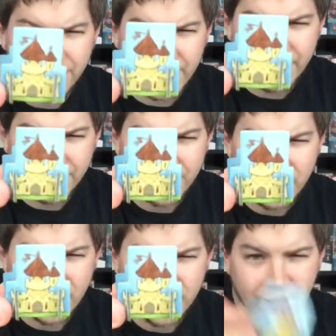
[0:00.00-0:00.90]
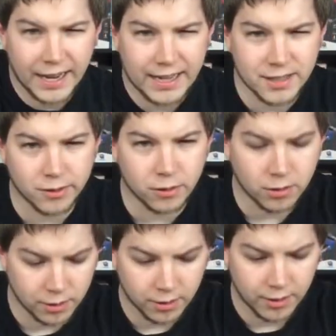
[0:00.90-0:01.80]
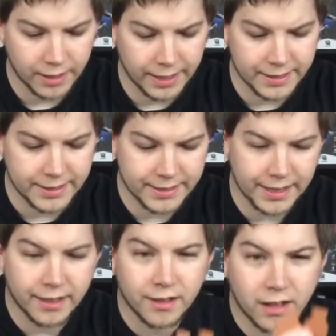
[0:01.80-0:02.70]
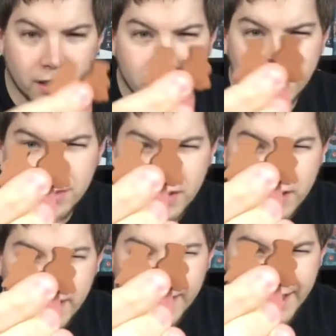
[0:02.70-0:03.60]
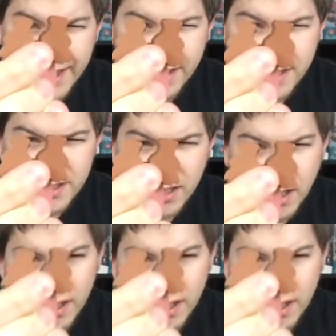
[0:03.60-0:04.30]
5th castle and set of kings.